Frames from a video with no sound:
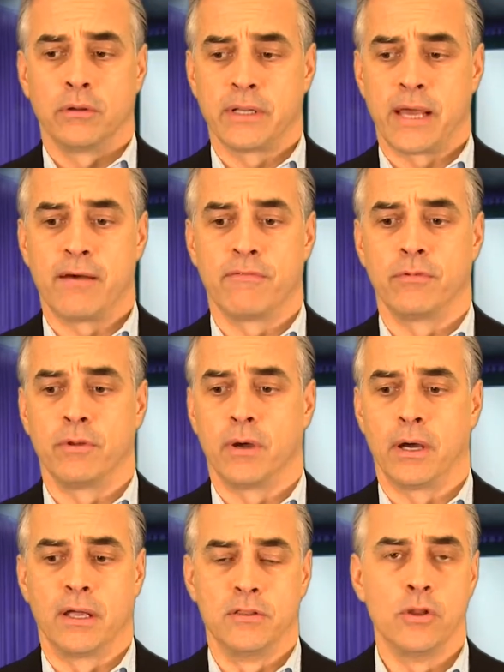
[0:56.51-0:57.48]
to
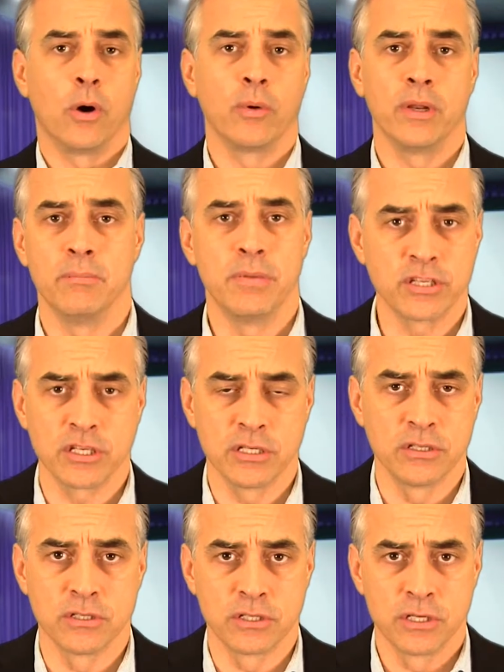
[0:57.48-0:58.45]
have no
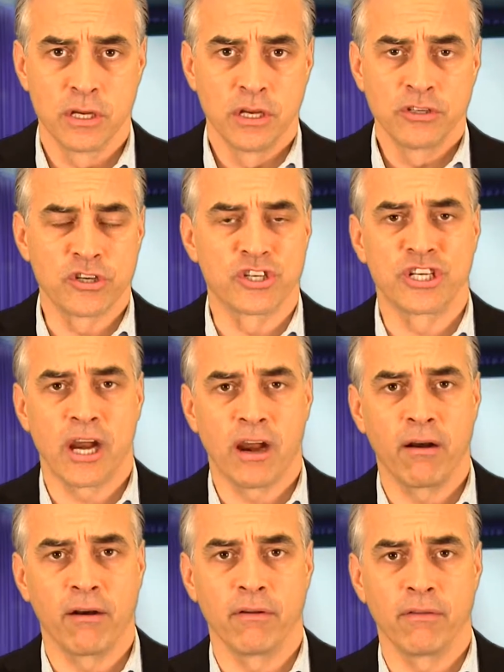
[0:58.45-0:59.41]
inhibitions to
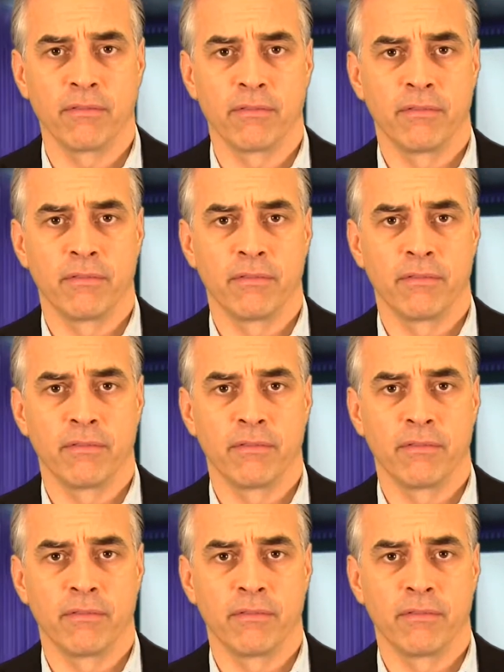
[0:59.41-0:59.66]
share